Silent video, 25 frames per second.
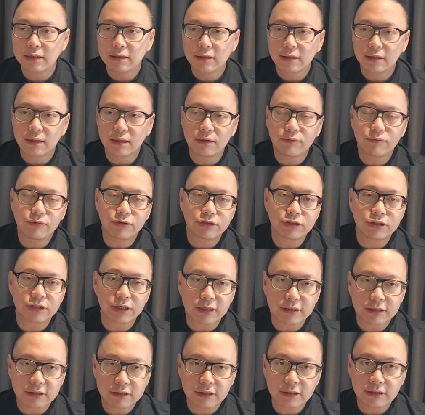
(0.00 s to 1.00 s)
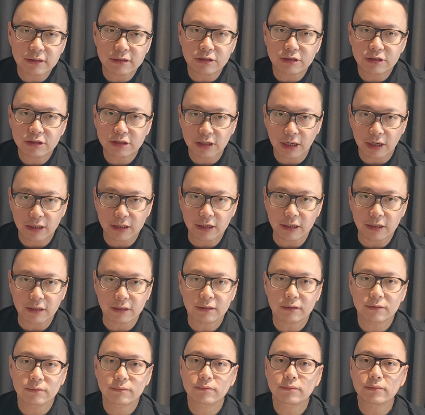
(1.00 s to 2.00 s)
he rejected Shani.
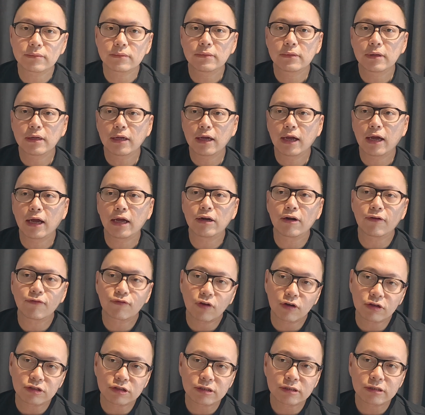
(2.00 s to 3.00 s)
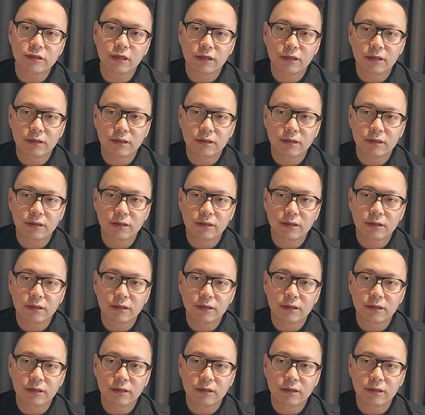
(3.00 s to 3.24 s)
And of course,